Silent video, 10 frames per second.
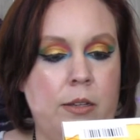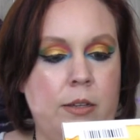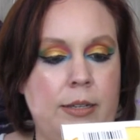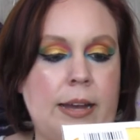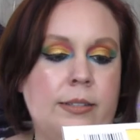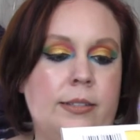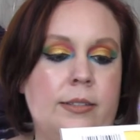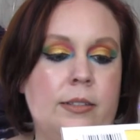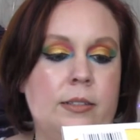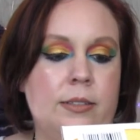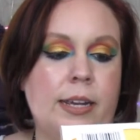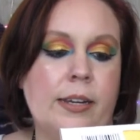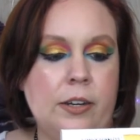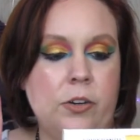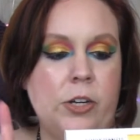yes, the
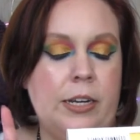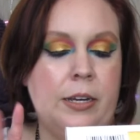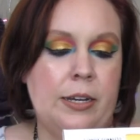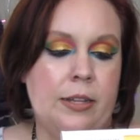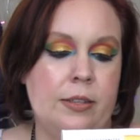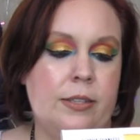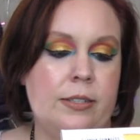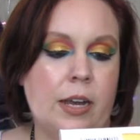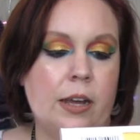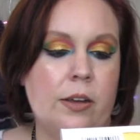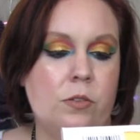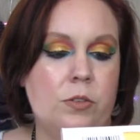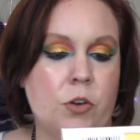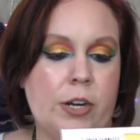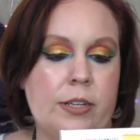second ingredient in the Dove
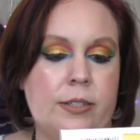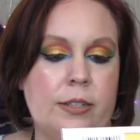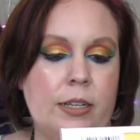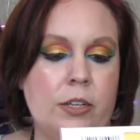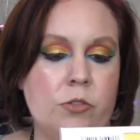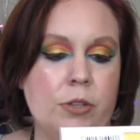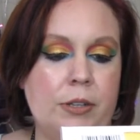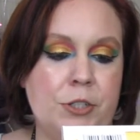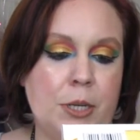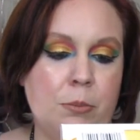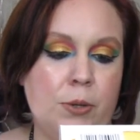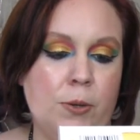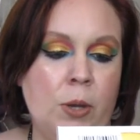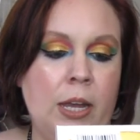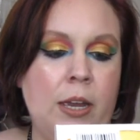Dryness and Itch Relief
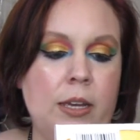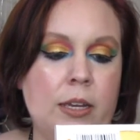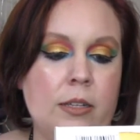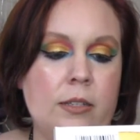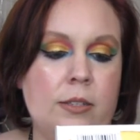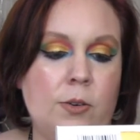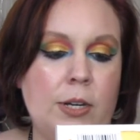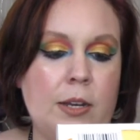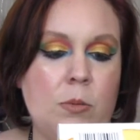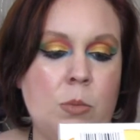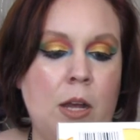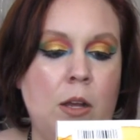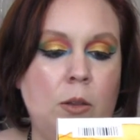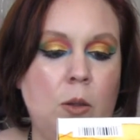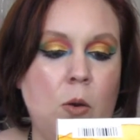Shampoo is sodium
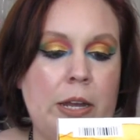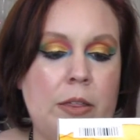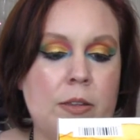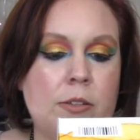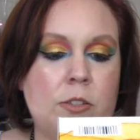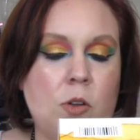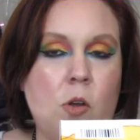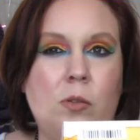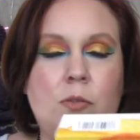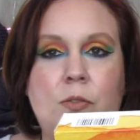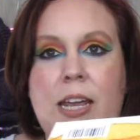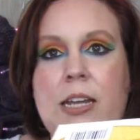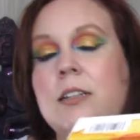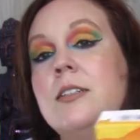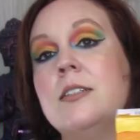lauryl
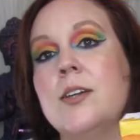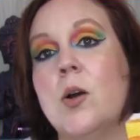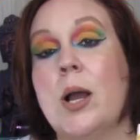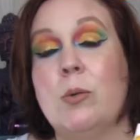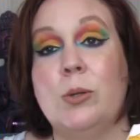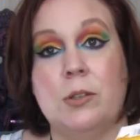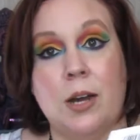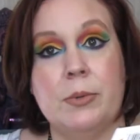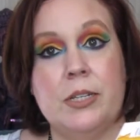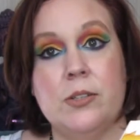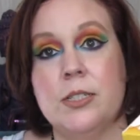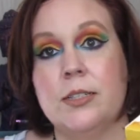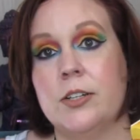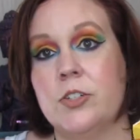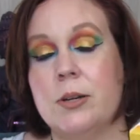sulfate. So I will not be using
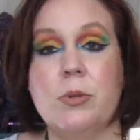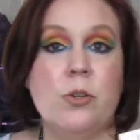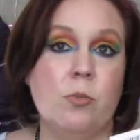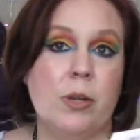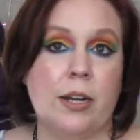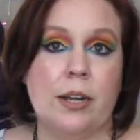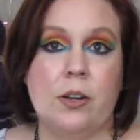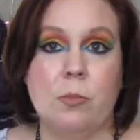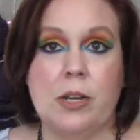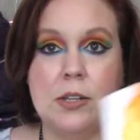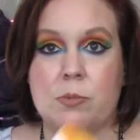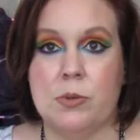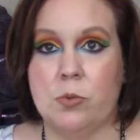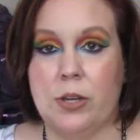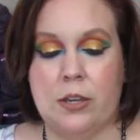that shampoo, but I know my
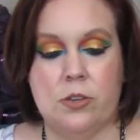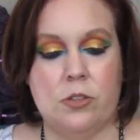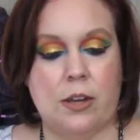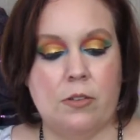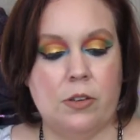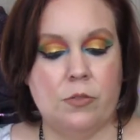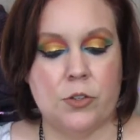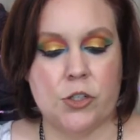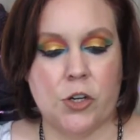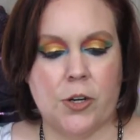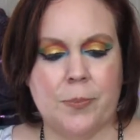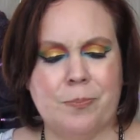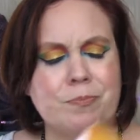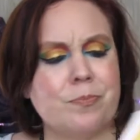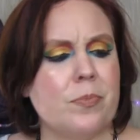husband will get use out of it for sure.
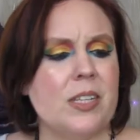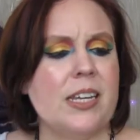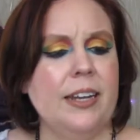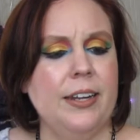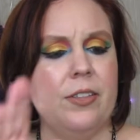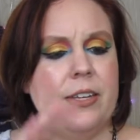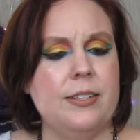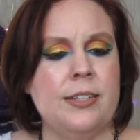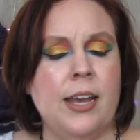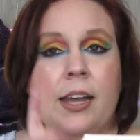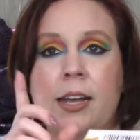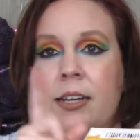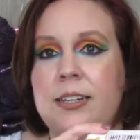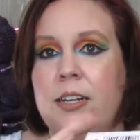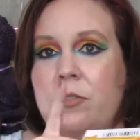Now this
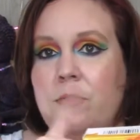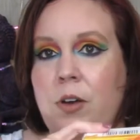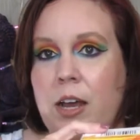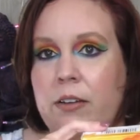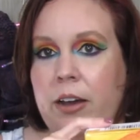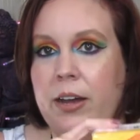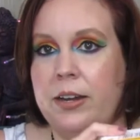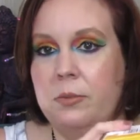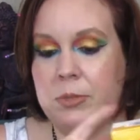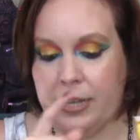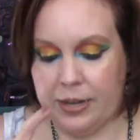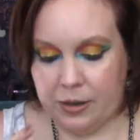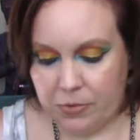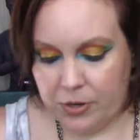contained 5 items, and I'm